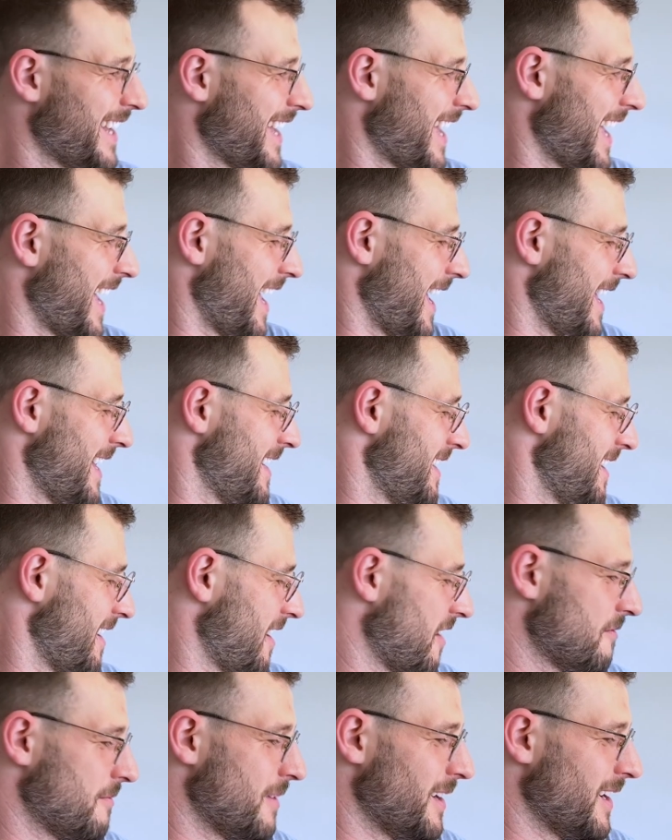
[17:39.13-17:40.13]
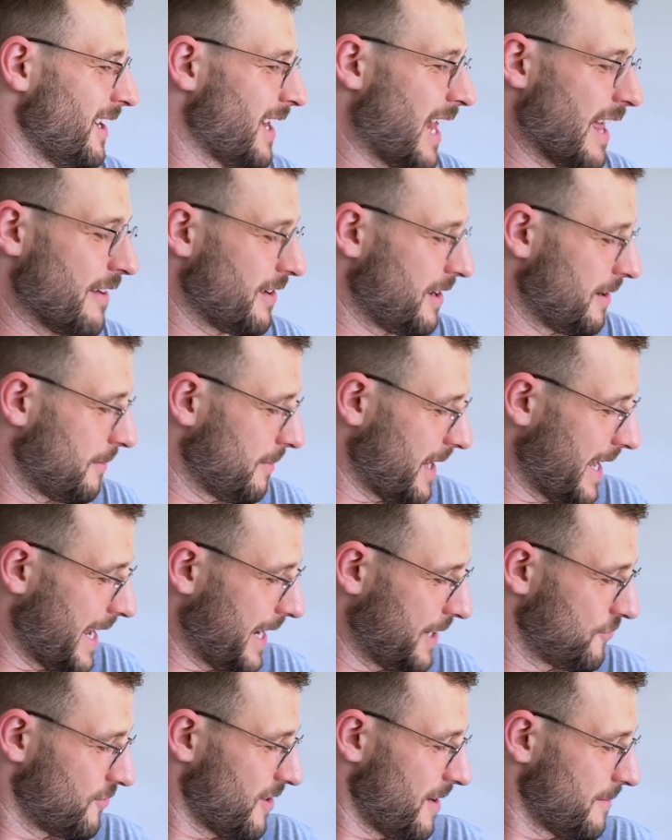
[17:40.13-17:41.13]
And I've been loving
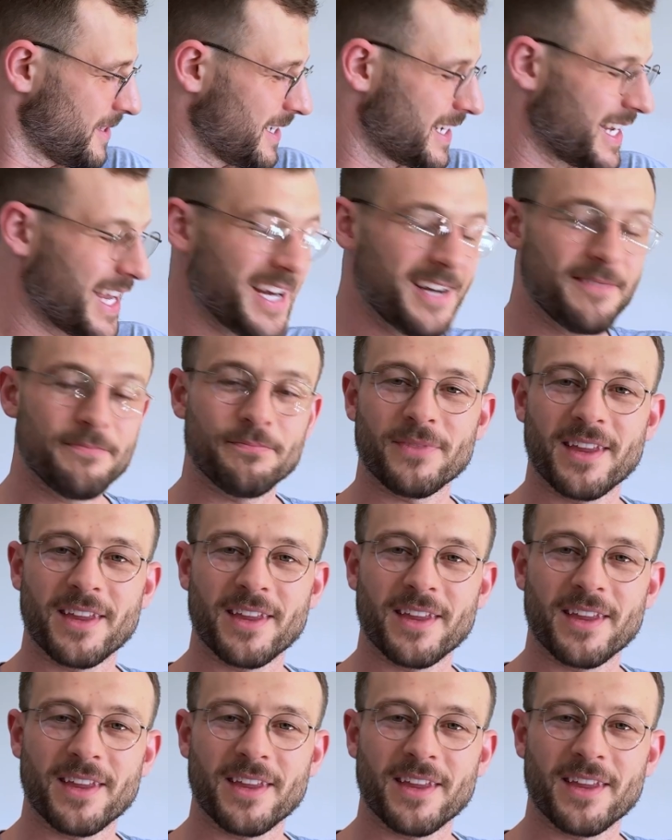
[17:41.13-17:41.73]
playing drums again.